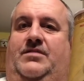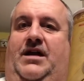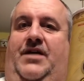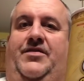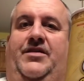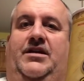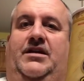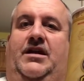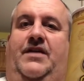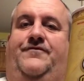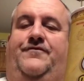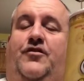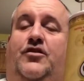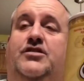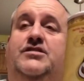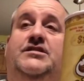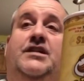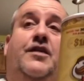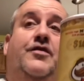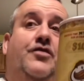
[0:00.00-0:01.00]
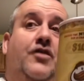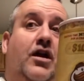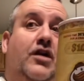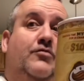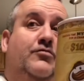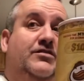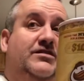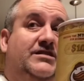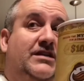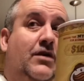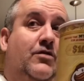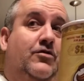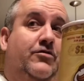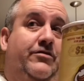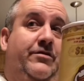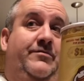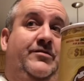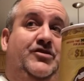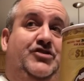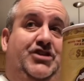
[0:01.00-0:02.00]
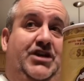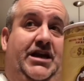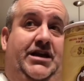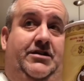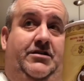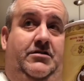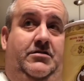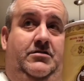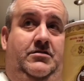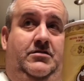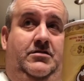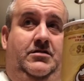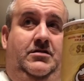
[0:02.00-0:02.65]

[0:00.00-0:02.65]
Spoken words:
I think at first I thought it was sour cream and cheddar.